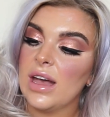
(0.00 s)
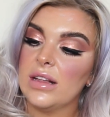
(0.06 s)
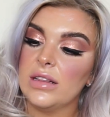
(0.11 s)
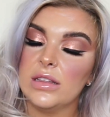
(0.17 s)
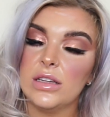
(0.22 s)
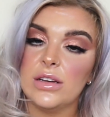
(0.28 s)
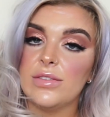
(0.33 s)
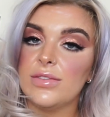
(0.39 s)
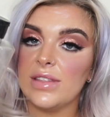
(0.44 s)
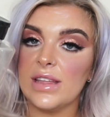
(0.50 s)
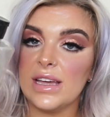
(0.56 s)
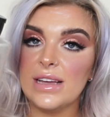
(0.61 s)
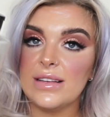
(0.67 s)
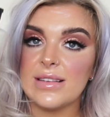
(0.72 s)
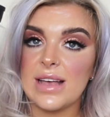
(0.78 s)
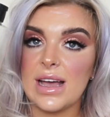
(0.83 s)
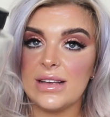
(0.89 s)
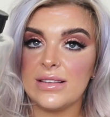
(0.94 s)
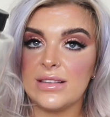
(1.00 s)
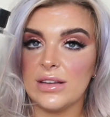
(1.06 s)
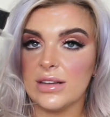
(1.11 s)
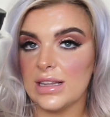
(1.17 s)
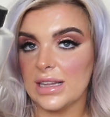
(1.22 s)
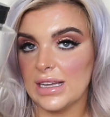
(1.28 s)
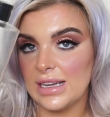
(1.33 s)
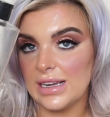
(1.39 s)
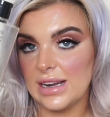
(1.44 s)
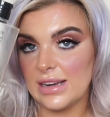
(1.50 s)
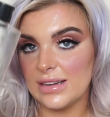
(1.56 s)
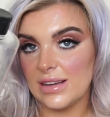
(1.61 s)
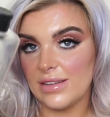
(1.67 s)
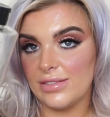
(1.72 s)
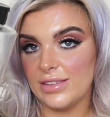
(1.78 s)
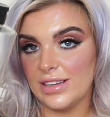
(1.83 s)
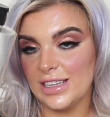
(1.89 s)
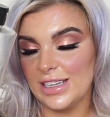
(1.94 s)
I love this IsoClean. I
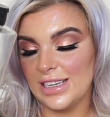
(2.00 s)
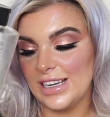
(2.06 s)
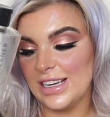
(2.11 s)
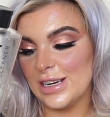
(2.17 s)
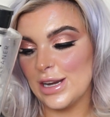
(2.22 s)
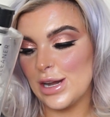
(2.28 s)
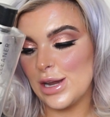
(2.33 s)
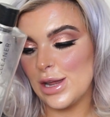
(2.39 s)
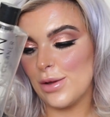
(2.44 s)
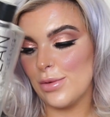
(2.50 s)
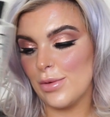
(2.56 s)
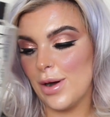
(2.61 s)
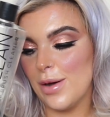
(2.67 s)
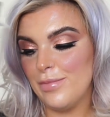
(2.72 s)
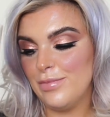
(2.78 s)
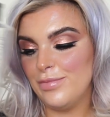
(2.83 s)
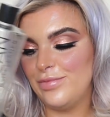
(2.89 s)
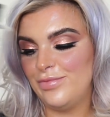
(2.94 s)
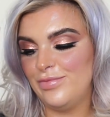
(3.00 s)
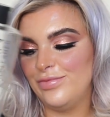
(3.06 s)
definitely need a new one.